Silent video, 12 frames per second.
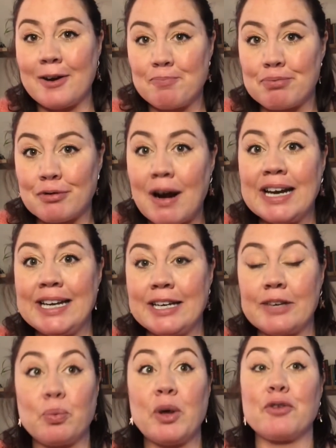a
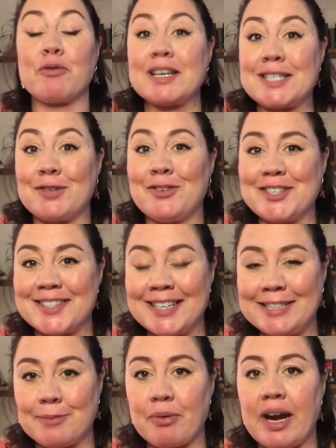break. Well, the rest of us
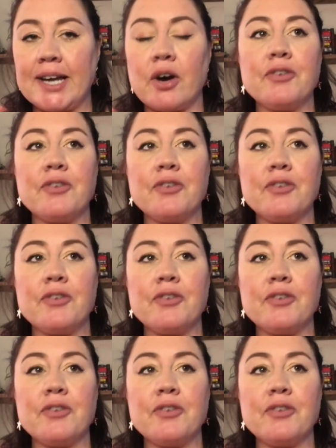need a break.